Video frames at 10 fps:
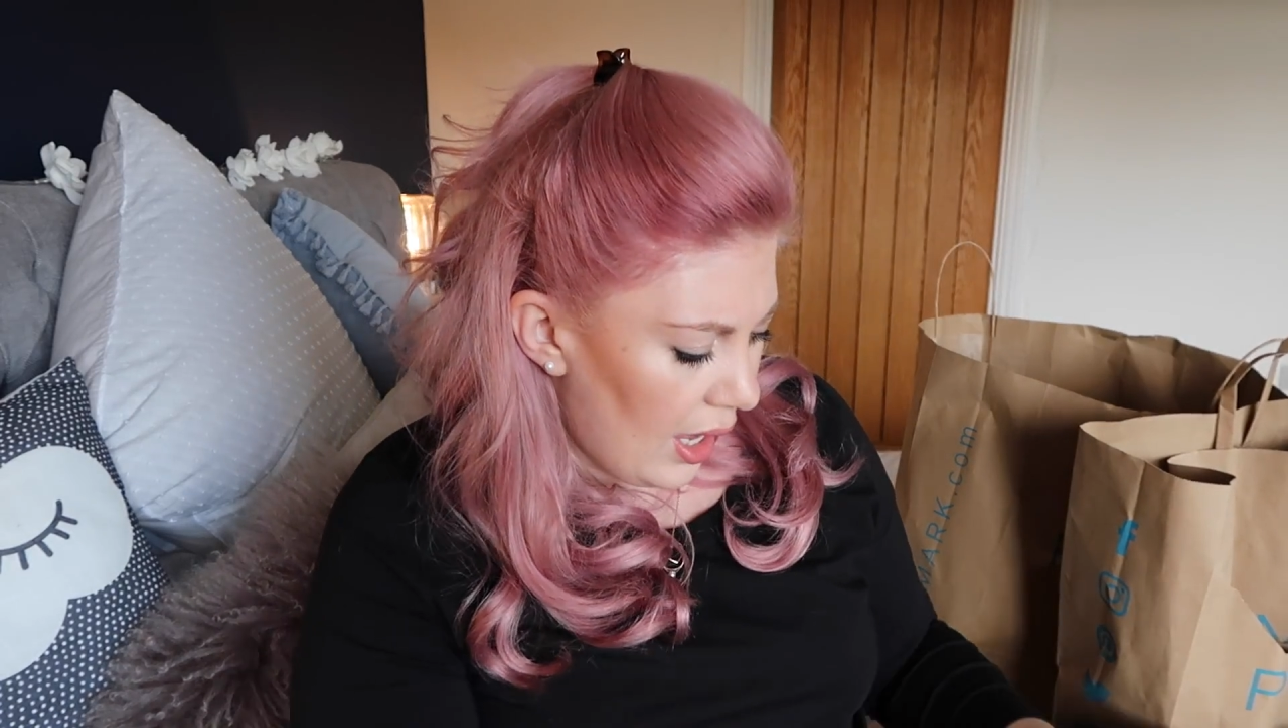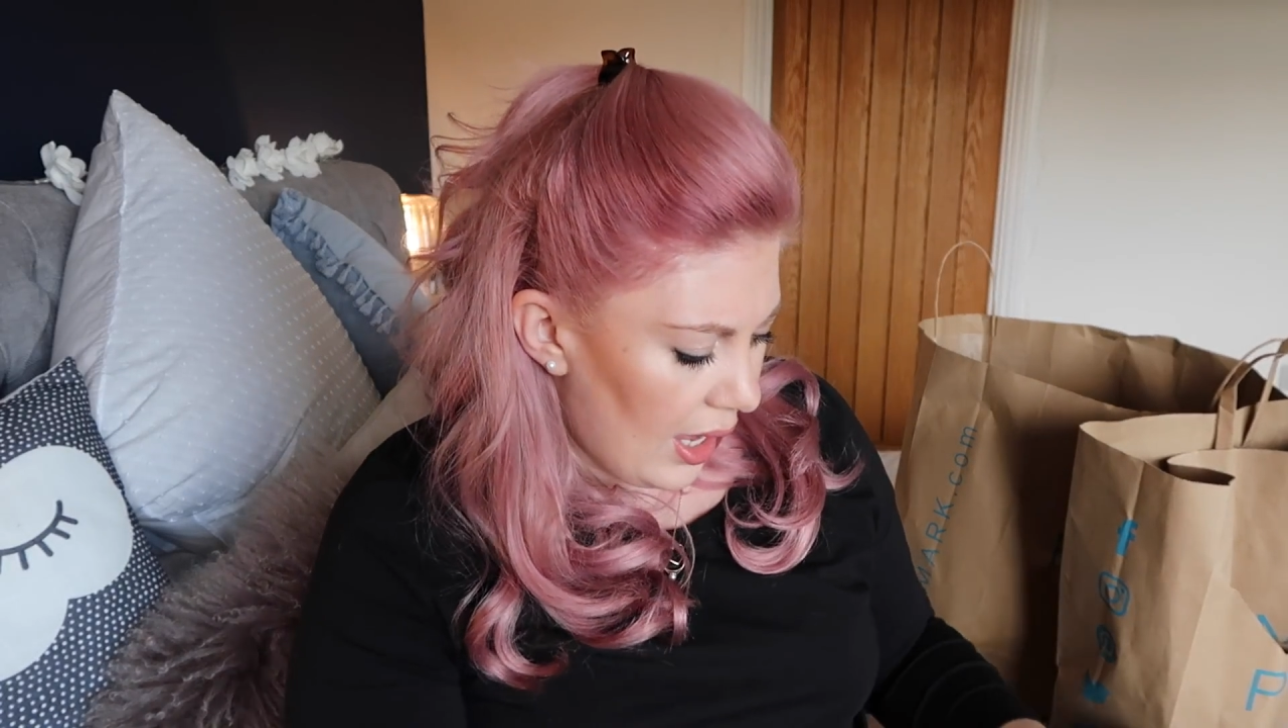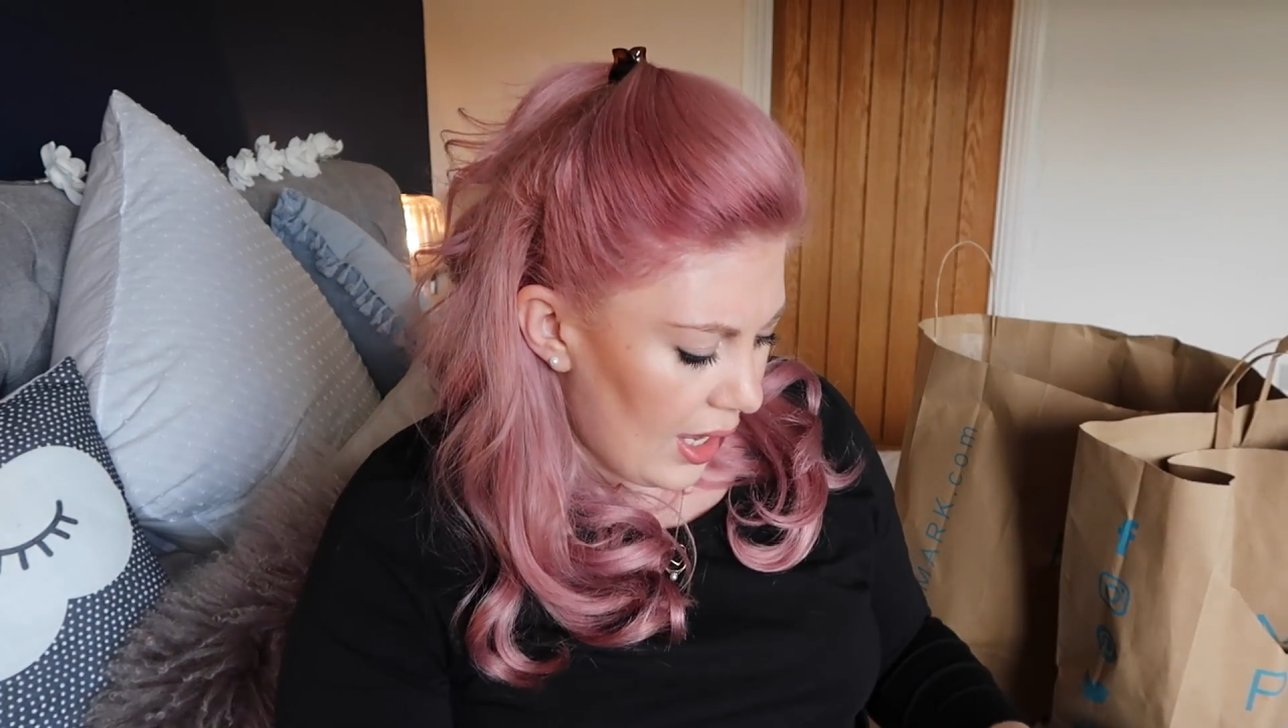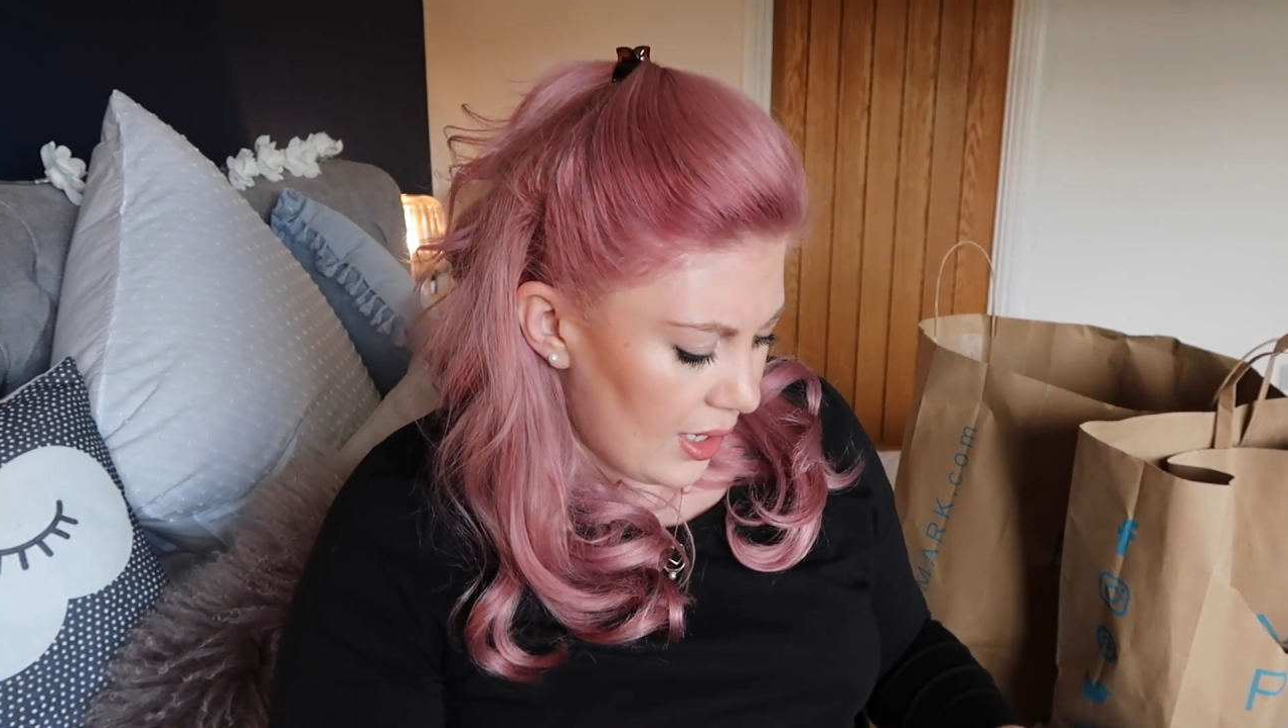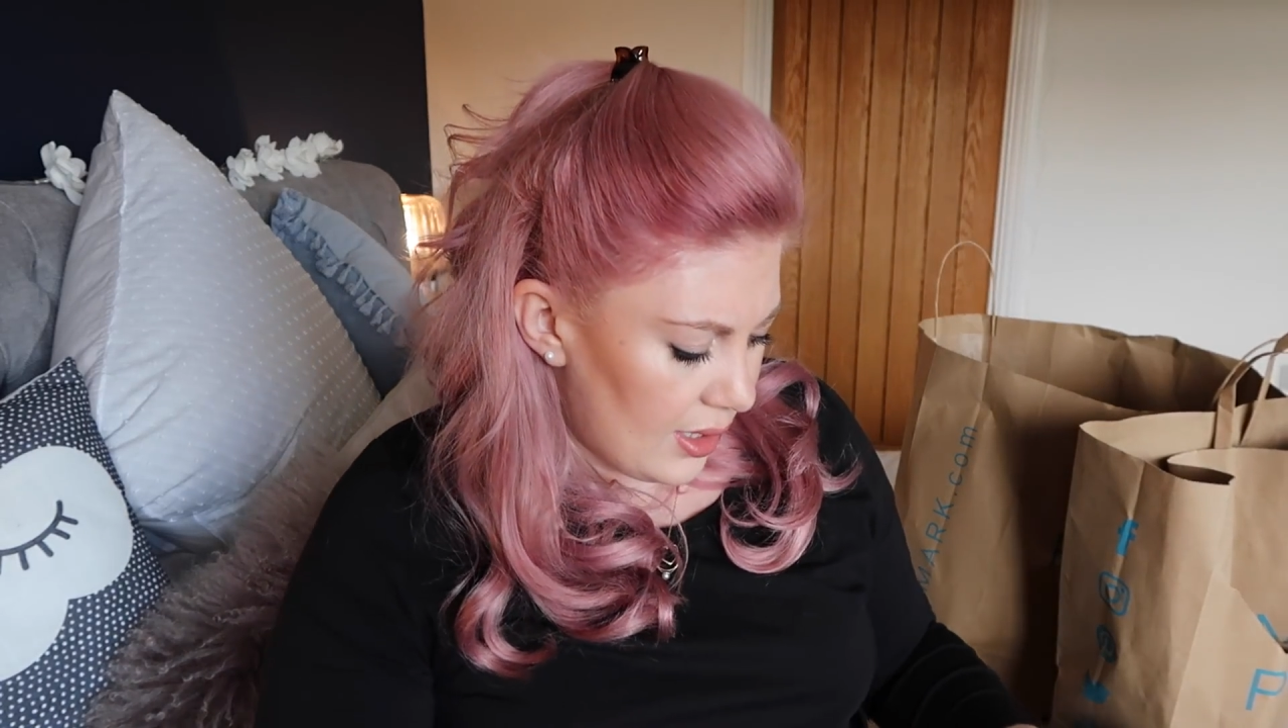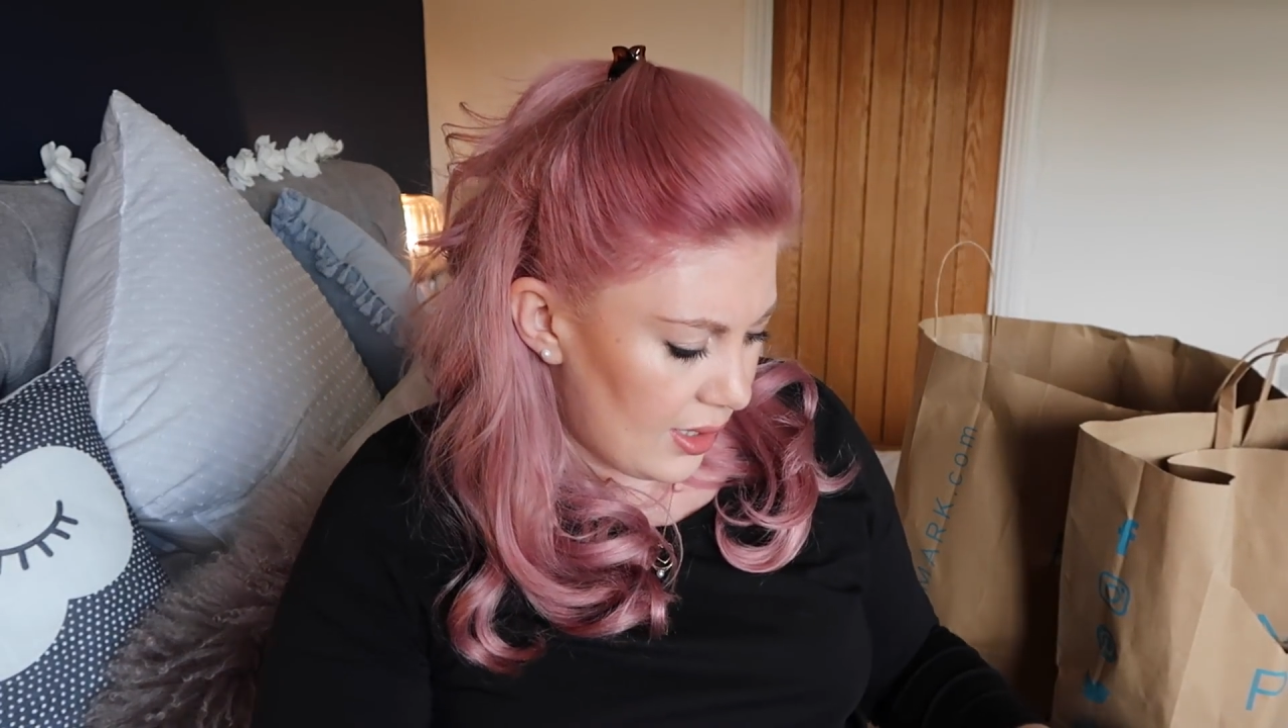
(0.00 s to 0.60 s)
and